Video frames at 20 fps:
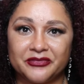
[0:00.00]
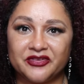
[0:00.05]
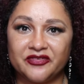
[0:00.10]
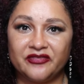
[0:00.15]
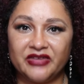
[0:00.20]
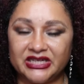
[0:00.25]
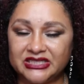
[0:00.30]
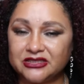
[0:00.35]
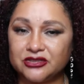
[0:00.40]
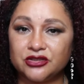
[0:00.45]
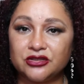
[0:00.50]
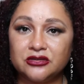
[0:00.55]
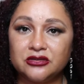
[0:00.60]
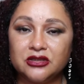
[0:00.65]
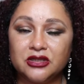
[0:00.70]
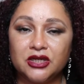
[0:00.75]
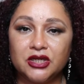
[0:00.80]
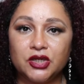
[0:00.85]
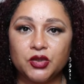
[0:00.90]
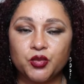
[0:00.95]
vessel
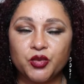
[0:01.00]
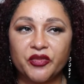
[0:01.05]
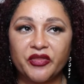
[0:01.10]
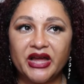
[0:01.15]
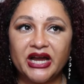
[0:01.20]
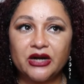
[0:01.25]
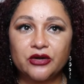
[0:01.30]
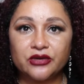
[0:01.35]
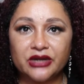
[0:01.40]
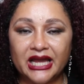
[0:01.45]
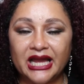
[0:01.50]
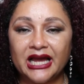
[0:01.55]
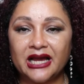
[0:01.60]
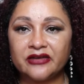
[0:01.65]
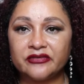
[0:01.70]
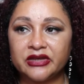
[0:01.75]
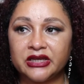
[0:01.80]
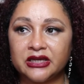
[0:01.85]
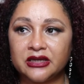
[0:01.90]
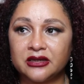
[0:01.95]
without
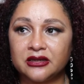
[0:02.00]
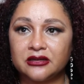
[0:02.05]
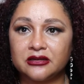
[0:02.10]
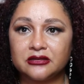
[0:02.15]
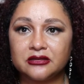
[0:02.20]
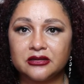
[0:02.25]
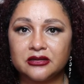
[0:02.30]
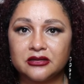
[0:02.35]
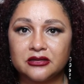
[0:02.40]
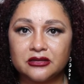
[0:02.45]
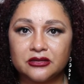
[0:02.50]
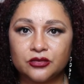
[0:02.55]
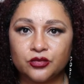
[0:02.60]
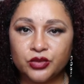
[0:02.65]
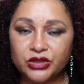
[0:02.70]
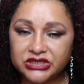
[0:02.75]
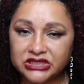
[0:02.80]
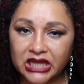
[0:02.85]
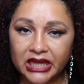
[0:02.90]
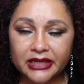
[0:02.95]
having
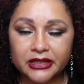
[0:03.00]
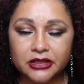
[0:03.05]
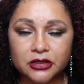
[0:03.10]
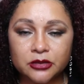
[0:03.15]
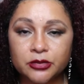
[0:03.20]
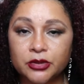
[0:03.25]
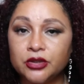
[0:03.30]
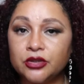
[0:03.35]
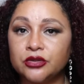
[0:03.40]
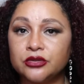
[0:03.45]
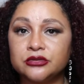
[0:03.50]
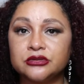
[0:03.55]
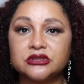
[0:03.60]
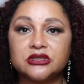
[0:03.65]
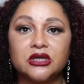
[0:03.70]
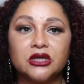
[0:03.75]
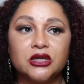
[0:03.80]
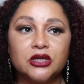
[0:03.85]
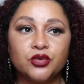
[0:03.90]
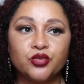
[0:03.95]
recyclables,
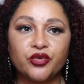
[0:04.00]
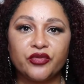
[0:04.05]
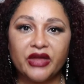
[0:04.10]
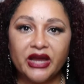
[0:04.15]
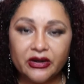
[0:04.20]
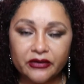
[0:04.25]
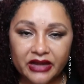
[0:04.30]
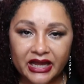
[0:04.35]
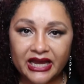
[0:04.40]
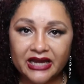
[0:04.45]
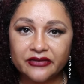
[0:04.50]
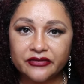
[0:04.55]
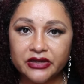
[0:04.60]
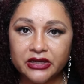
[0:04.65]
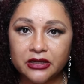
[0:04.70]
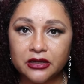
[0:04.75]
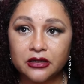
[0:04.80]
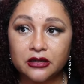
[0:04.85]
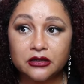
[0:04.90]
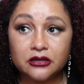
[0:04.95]
without
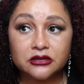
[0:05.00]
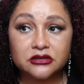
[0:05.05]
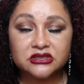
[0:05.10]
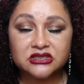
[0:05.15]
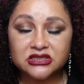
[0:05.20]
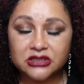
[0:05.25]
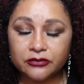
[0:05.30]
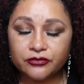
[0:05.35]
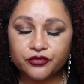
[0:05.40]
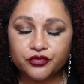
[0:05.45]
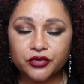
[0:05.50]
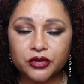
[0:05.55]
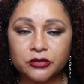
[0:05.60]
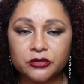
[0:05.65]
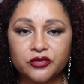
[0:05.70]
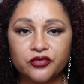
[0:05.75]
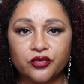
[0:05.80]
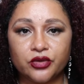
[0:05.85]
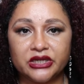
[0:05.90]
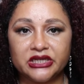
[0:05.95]
having some form
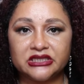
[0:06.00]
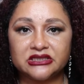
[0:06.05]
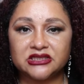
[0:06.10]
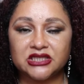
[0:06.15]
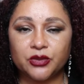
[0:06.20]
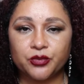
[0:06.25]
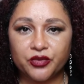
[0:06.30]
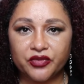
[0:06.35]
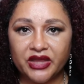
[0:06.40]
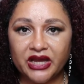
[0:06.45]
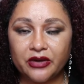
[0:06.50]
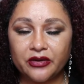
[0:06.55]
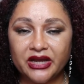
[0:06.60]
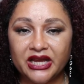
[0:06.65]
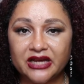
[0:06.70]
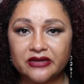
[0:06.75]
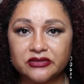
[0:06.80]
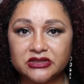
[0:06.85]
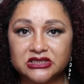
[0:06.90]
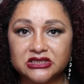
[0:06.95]
of waste, and without
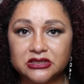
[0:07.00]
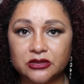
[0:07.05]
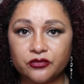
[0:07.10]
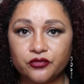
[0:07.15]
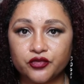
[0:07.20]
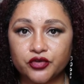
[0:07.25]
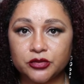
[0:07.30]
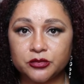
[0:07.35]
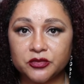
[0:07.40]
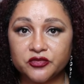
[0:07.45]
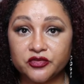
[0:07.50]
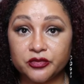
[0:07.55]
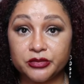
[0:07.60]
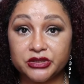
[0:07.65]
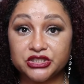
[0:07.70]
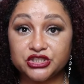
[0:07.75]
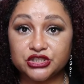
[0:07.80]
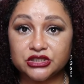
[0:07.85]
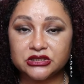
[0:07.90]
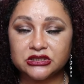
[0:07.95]
having some form of
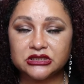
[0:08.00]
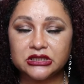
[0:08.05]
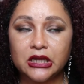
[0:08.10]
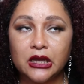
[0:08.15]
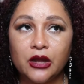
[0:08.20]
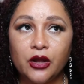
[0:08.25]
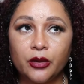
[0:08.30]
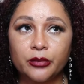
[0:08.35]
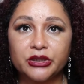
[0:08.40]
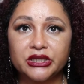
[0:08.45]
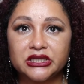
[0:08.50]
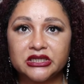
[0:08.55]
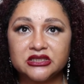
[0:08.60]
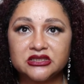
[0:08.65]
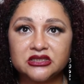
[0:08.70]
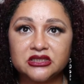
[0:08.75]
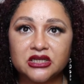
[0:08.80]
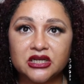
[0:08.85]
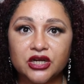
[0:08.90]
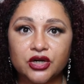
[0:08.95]
emissions. But
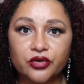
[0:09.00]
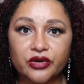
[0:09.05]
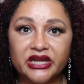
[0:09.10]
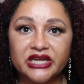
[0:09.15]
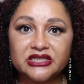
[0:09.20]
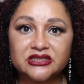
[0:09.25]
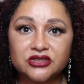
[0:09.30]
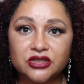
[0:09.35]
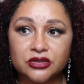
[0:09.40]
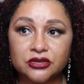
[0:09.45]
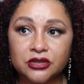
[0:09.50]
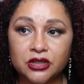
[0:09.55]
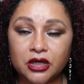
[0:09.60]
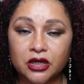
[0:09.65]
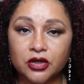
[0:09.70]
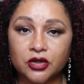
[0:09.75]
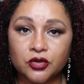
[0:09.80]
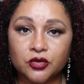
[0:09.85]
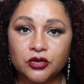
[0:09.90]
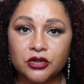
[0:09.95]
isn't it great to
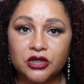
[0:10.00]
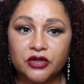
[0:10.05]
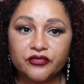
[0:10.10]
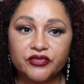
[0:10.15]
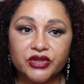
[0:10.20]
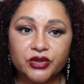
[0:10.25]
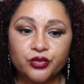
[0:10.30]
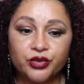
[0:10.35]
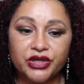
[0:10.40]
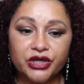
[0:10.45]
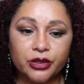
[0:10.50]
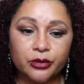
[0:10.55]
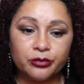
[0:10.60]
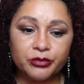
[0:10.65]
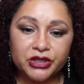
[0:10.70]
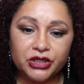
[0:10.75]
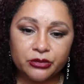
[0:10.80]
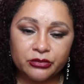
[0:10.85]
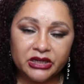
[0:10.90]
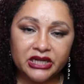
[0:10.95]
know that we are
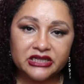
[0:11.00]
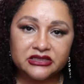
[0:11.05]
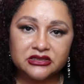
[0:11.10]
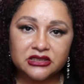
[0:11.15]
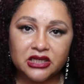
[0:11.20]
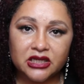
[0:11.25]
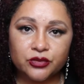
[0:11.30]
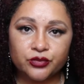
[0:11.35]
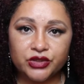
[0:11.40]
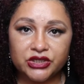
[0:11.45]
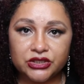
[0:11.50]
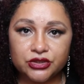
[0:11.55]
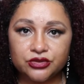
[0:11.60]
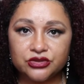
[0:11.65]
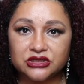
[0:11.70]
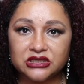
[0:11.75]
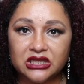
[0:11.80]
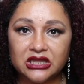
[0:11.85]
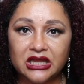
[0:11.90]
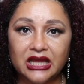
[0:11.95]
minimizing and
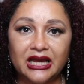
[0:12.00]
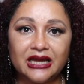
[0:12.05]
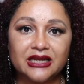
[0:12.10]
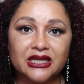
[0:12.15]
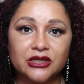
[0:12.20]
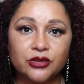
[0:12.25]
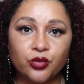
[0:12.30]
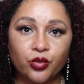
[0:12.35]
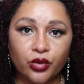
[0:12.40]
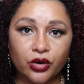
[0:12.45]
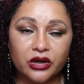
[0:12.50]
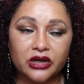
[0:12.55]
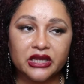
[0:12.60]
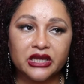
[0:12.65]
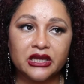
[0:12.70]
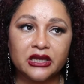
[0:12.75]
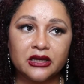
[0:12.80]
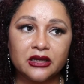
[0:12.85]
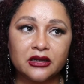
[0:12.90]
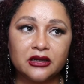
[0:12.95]
reducing that and
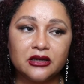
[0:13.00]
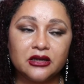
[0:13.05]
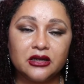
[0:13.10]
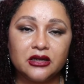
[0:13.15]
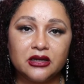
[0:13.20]
working,